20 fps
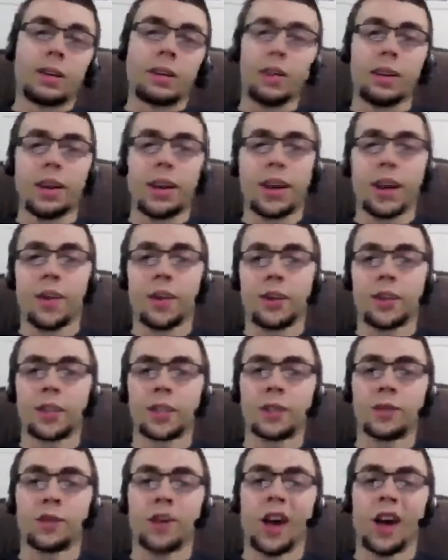yeah, this
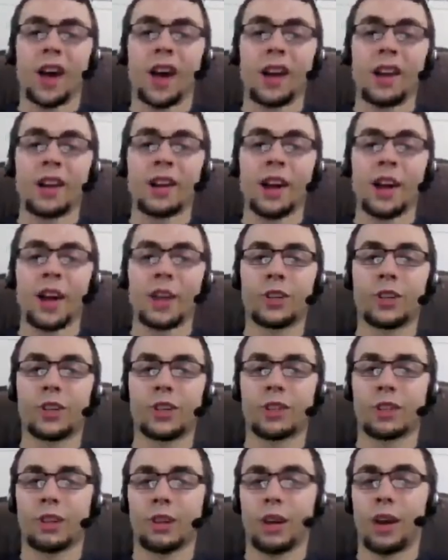is fine. I
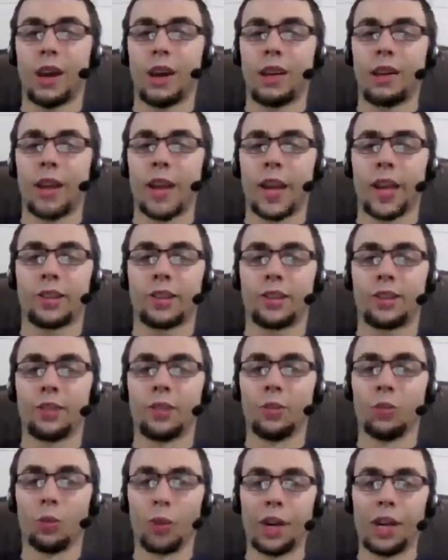just, I like
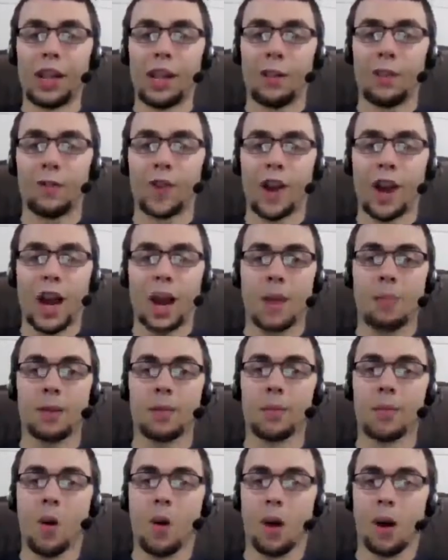real Fire
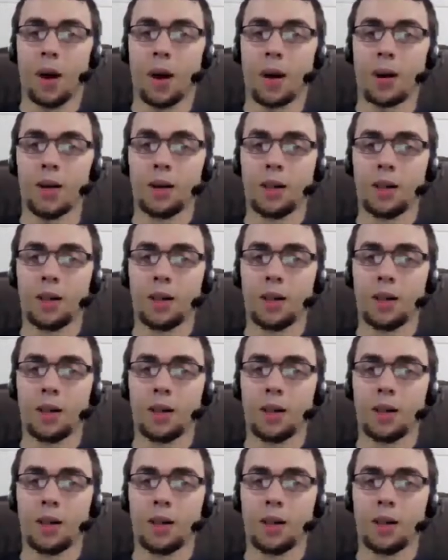Emblem more.